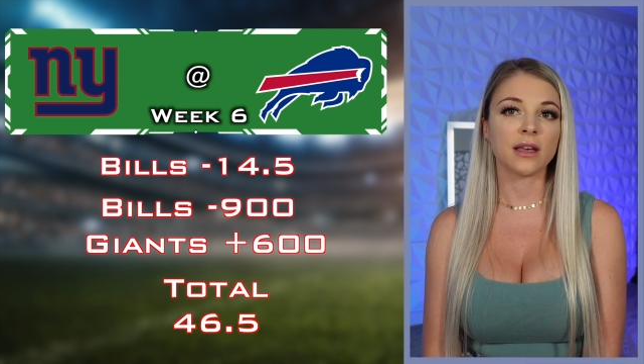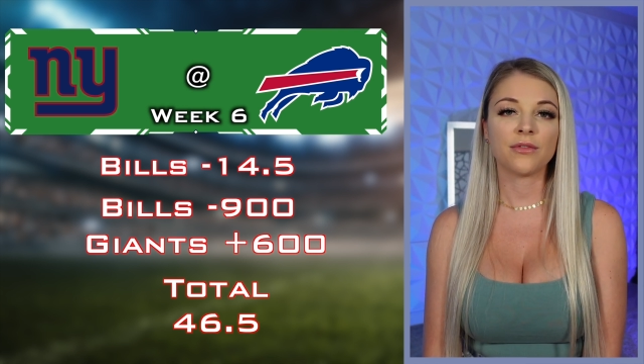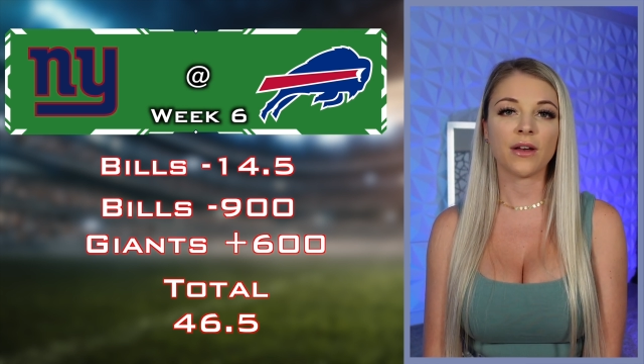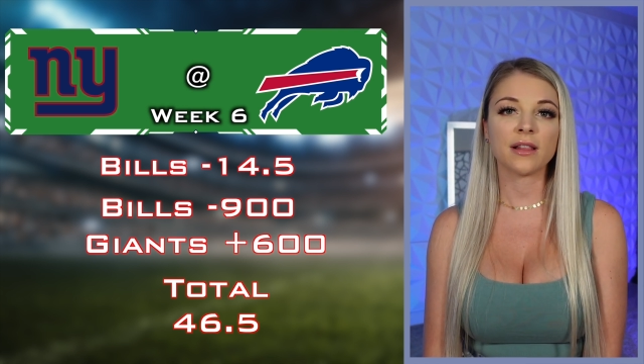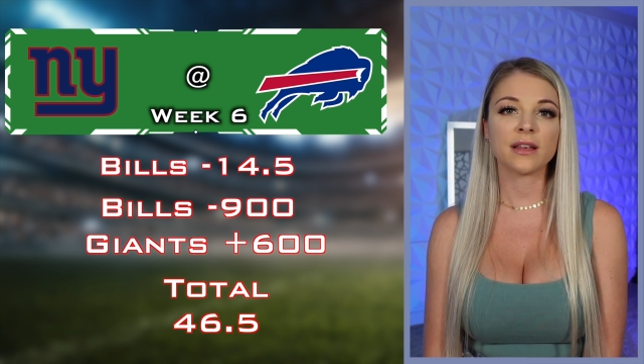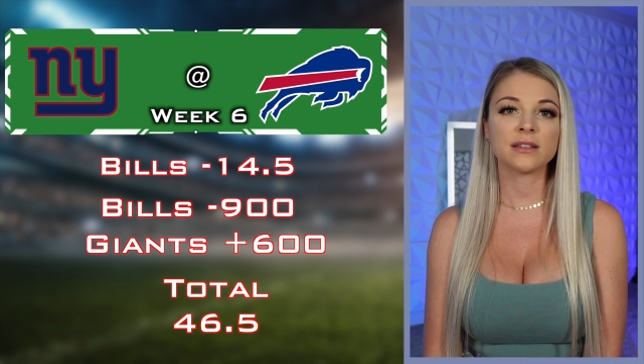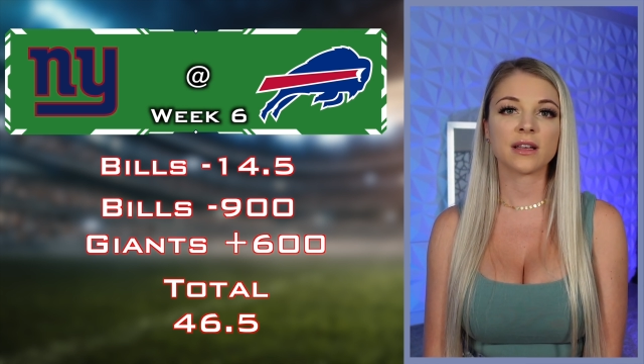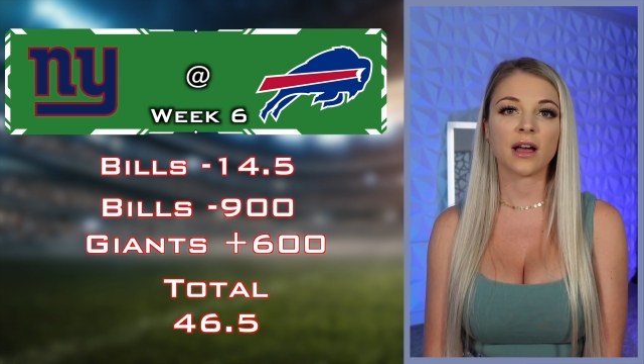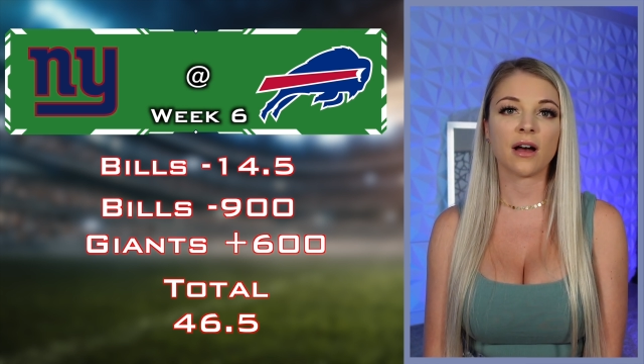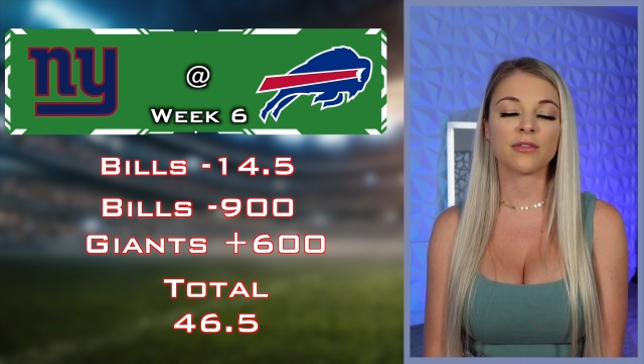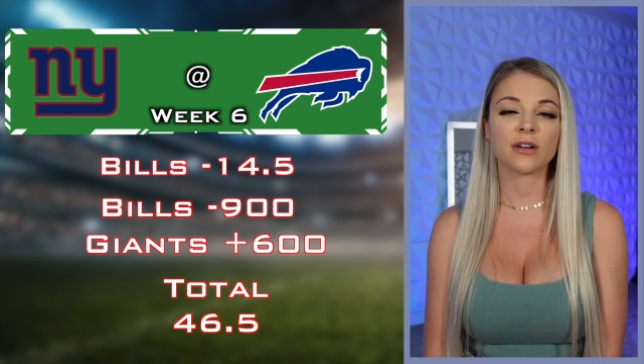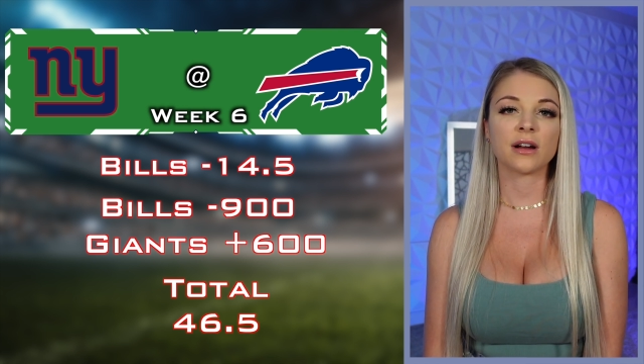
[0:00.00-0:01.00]
failing to
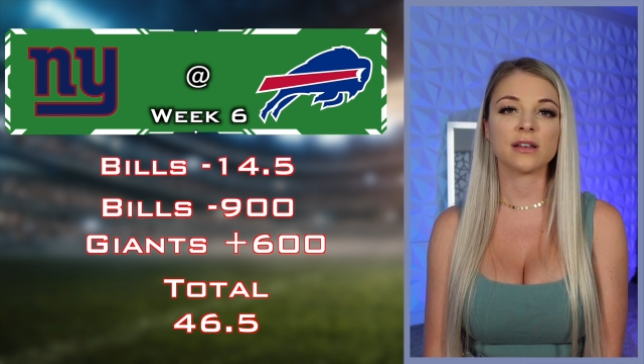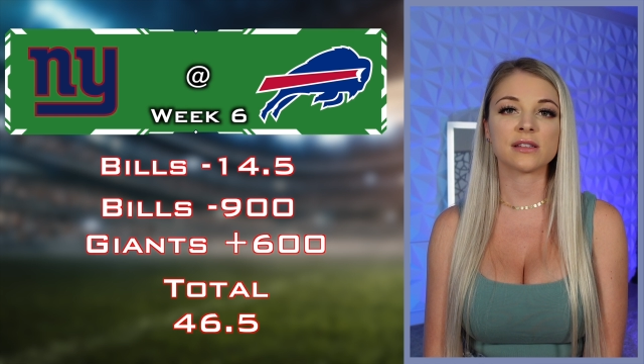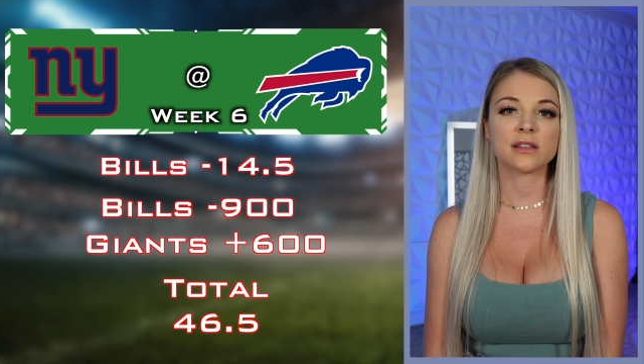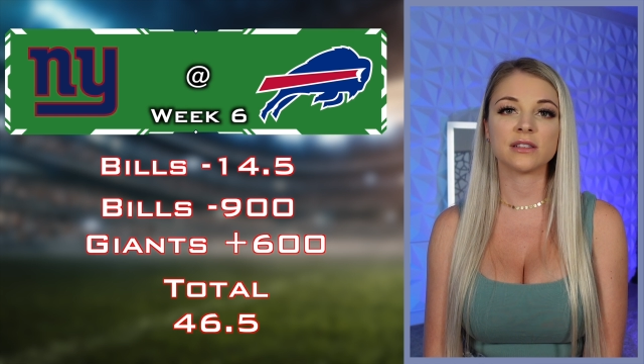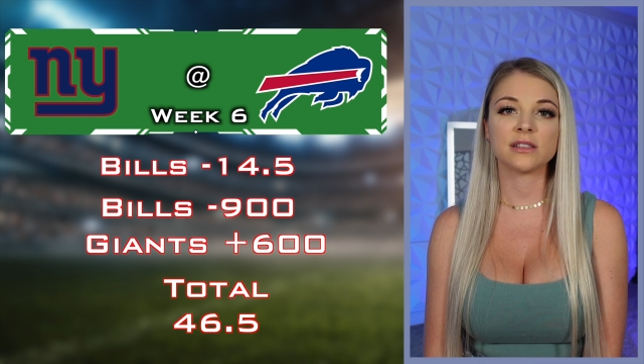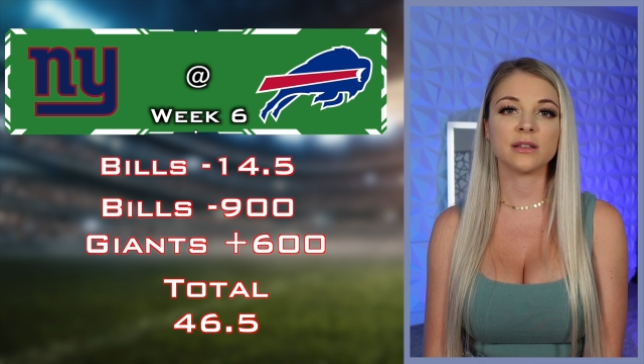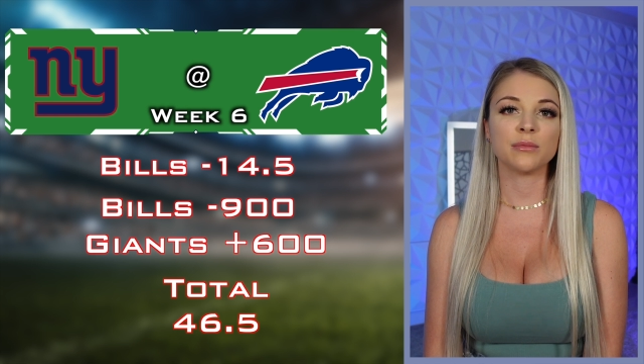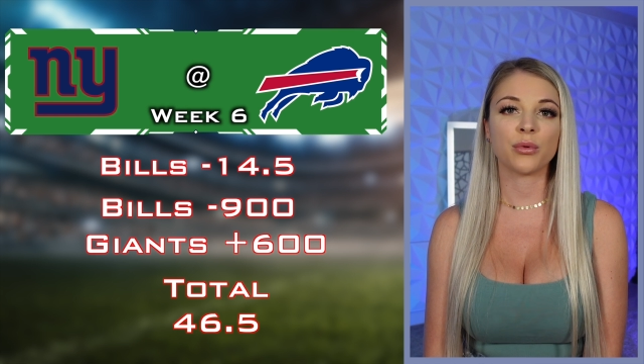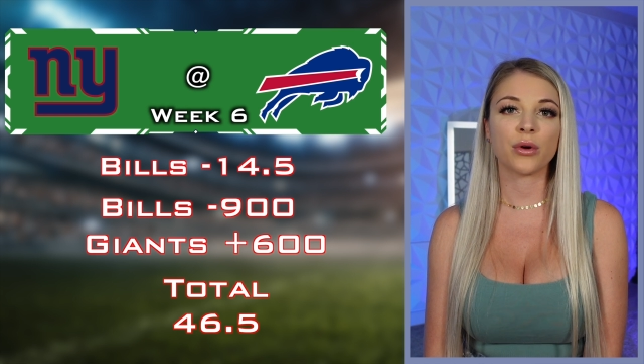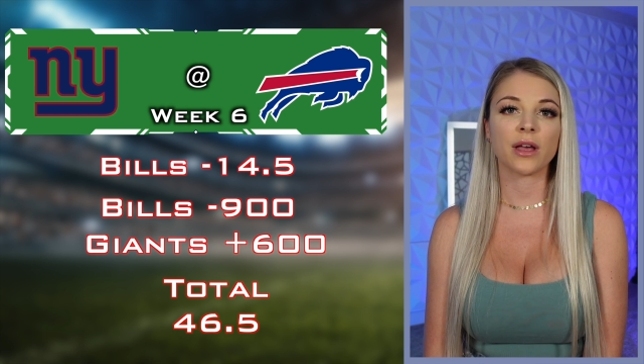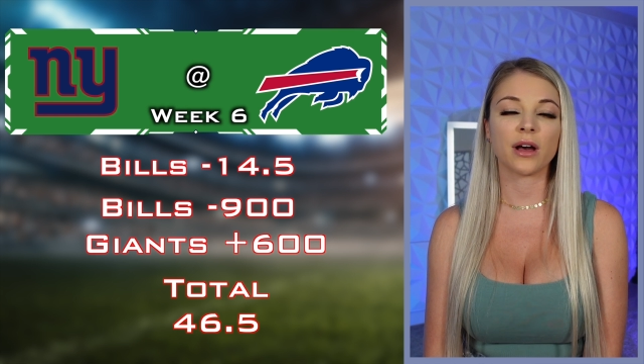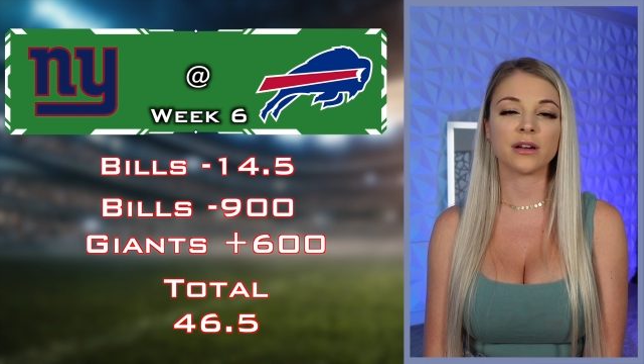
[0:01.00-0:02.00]
cover as
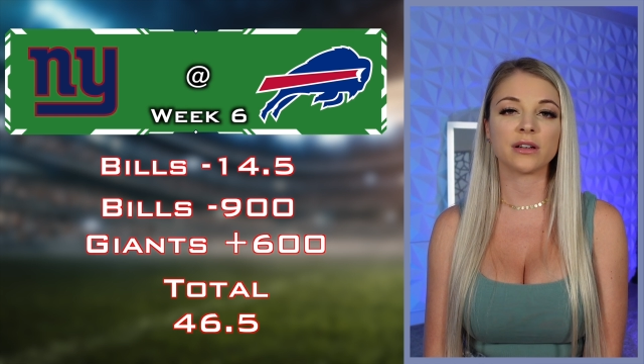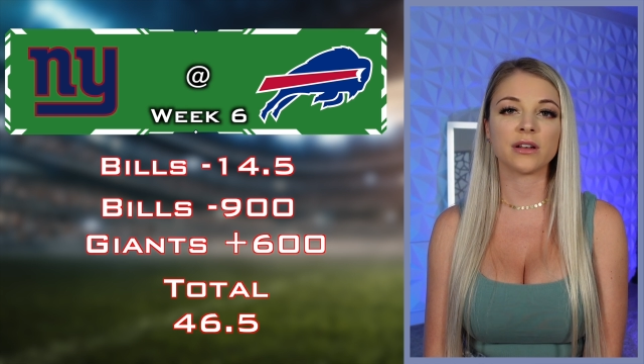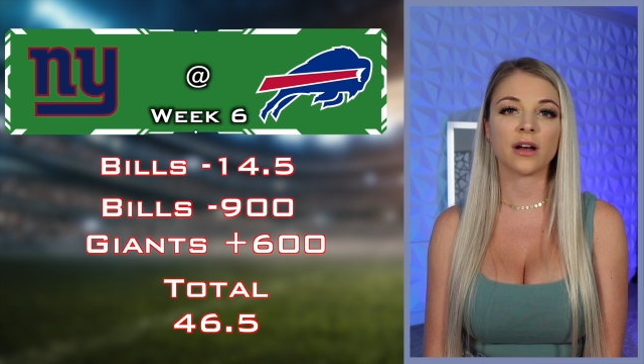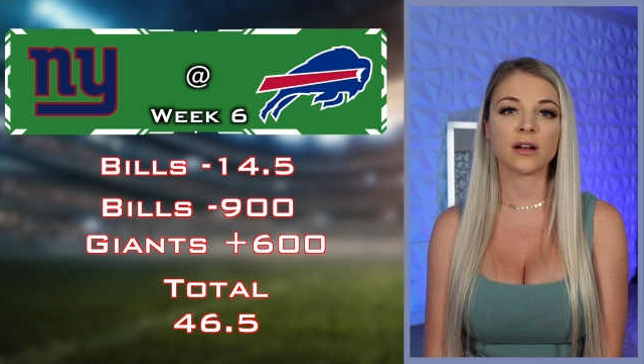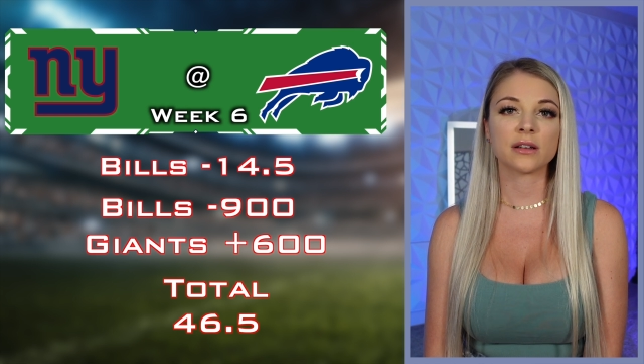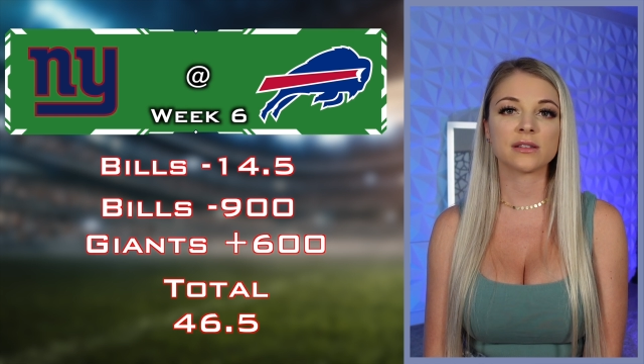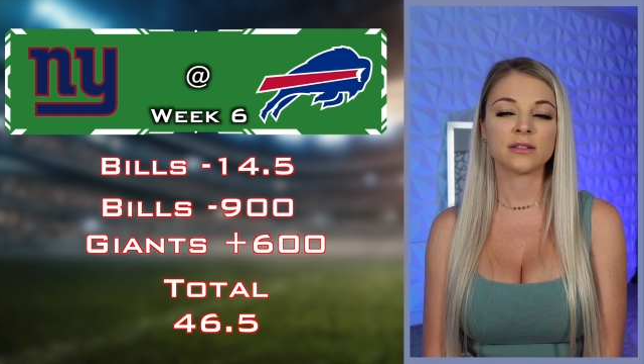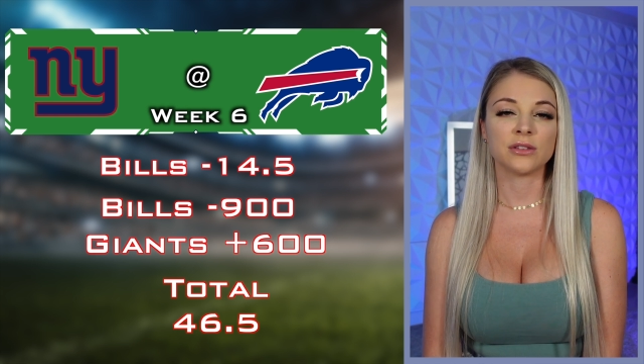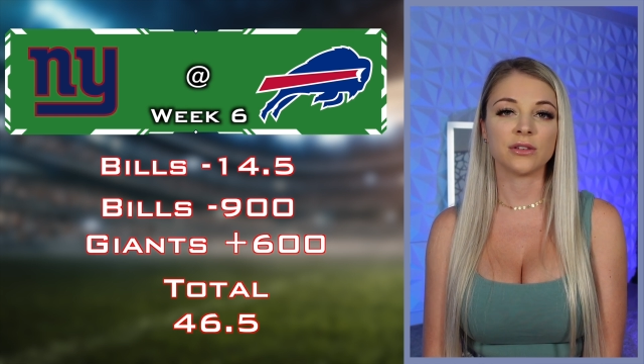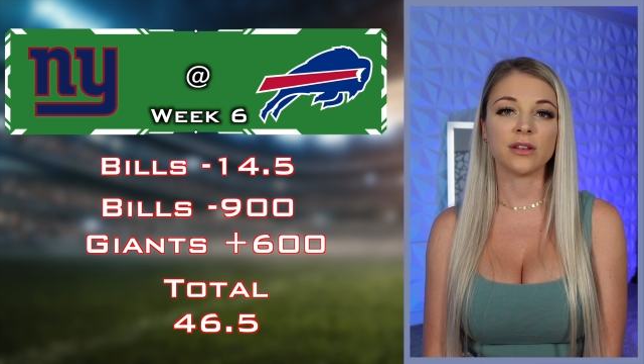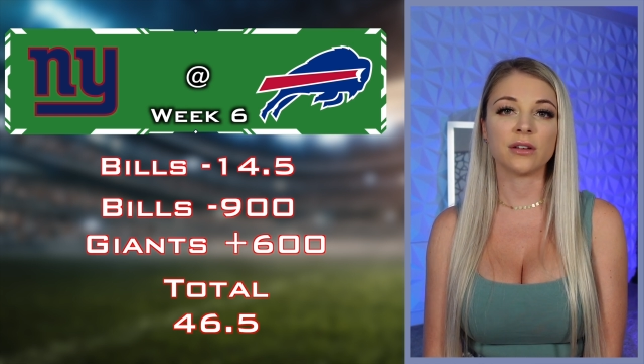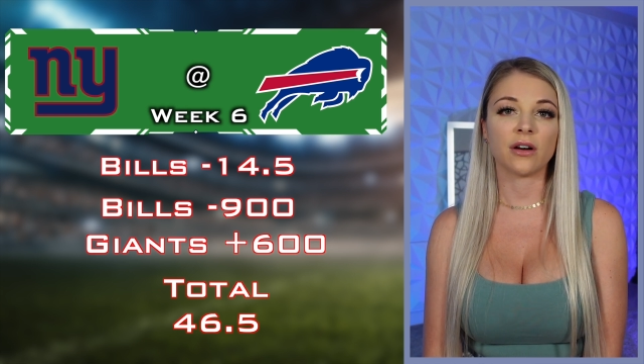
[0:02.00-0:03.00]
13-point underdogs to
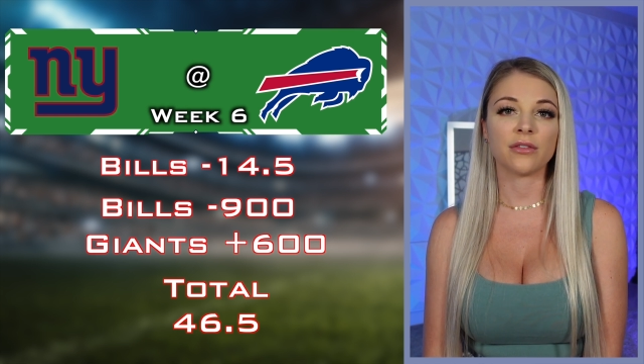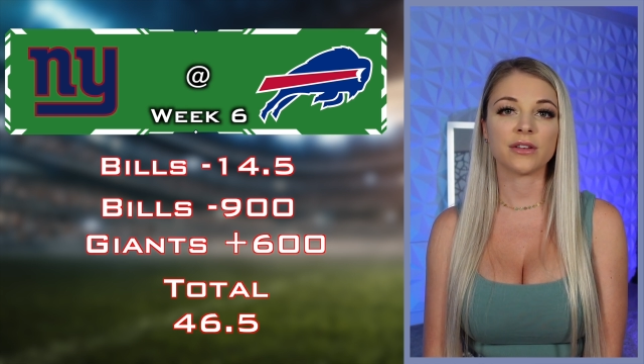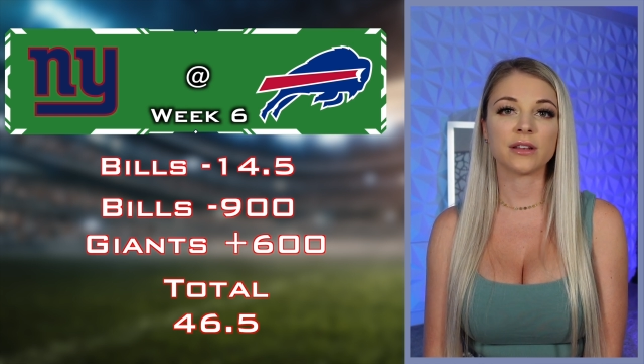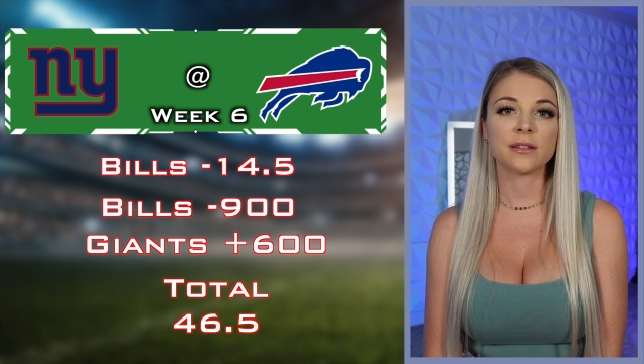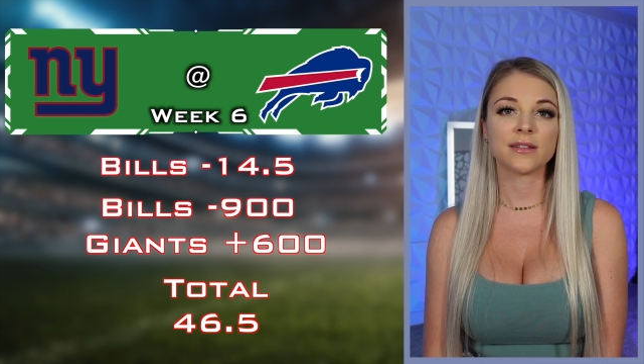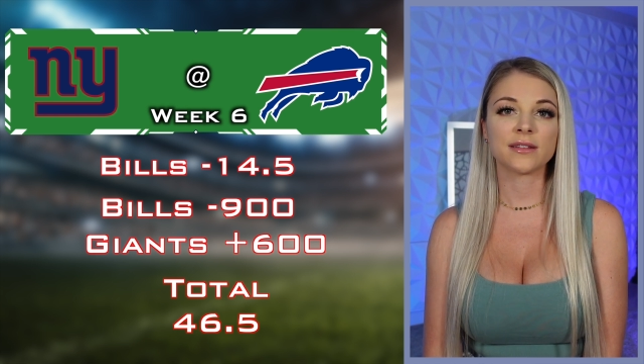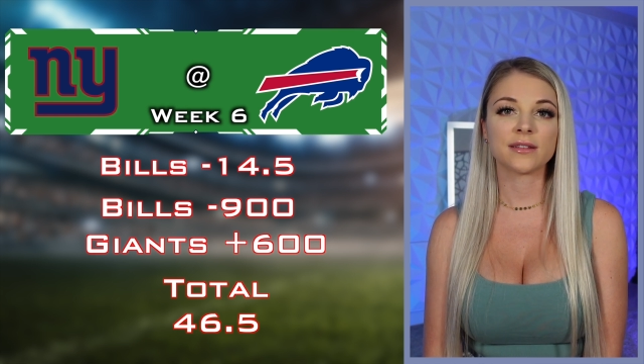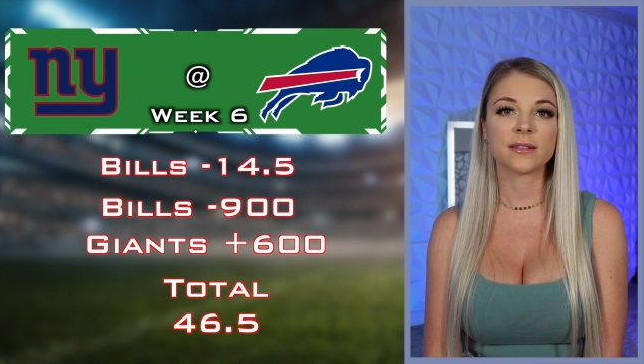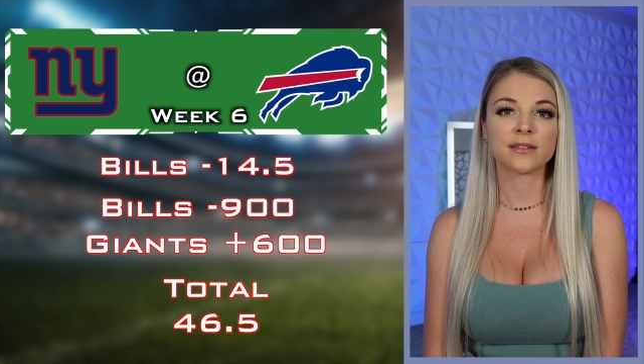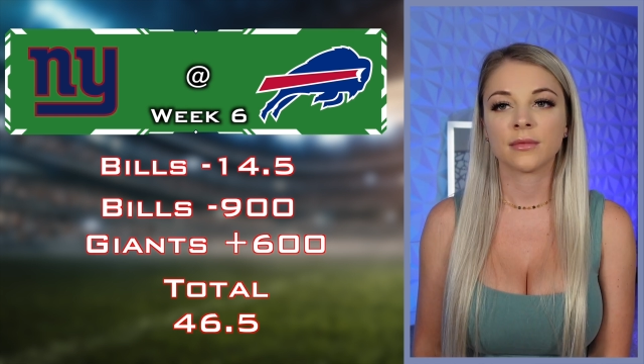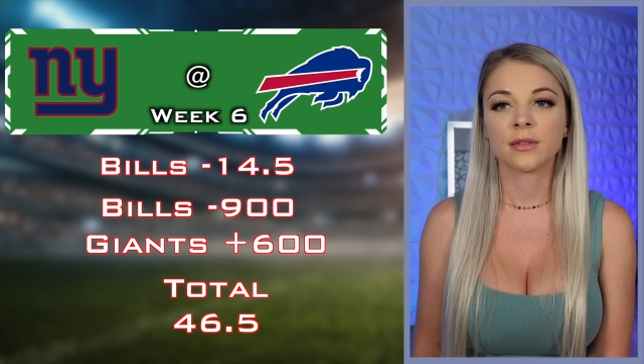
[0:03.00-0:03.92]
the Dolphins.